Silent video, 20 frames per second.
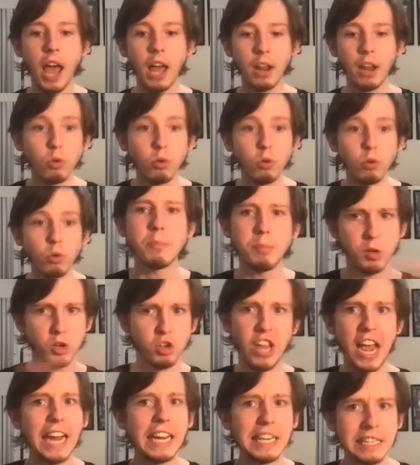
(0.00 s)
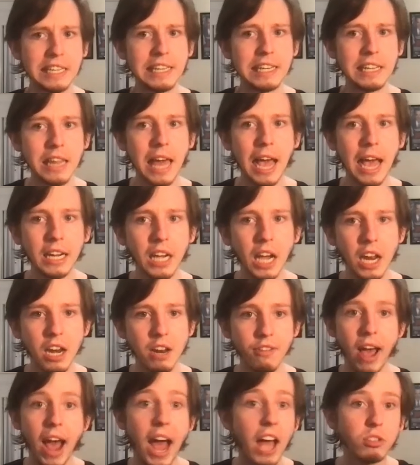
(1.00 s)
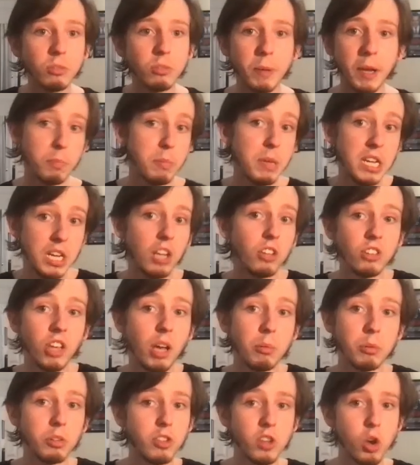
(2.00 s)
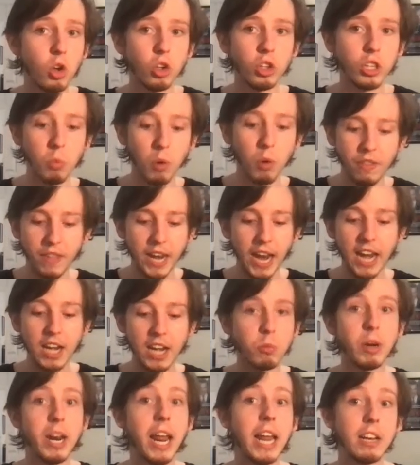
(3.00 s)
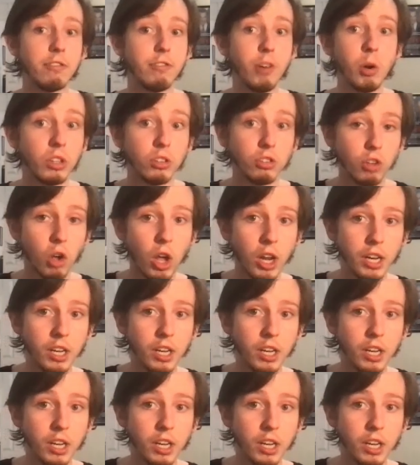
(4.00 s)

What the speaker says: and really protected in that kind of aspect, because I was the only one that anyone had to focus on.